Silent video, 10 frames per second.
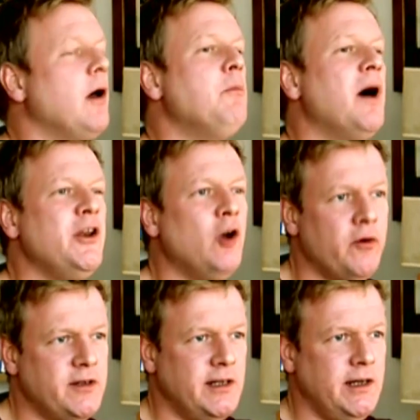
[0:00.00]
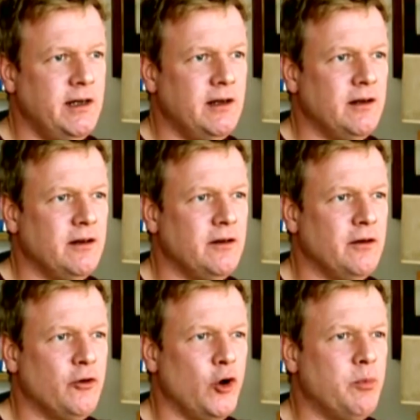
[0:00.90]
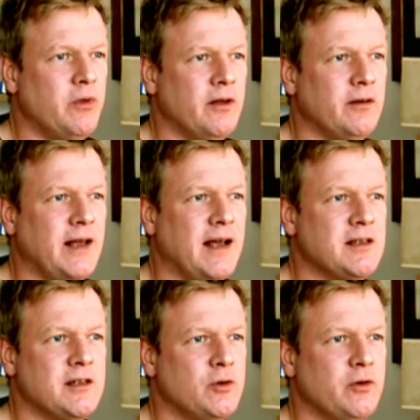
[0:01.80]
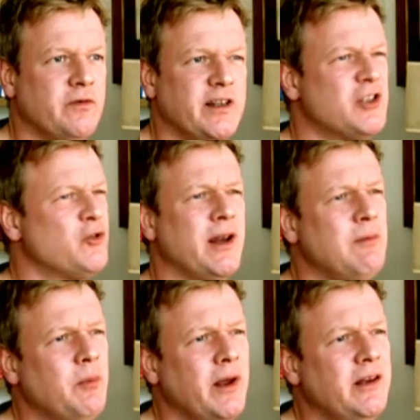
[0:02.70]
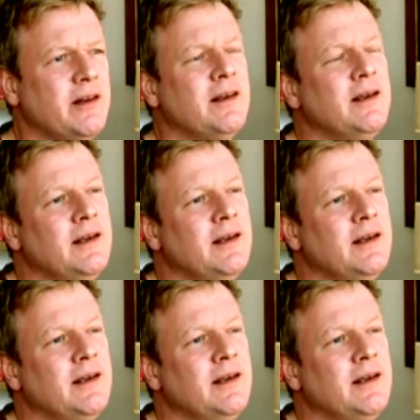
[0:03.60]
minority group that has a sort of extreme opinion.